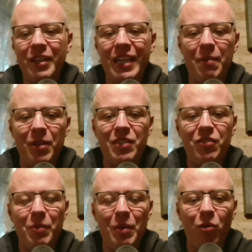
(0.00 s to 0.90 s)
again because I've
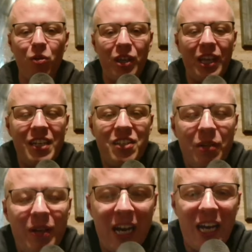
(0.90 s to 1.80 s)
done a bit more looking
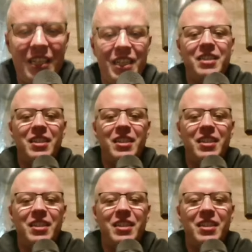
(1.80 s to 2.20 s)
into it and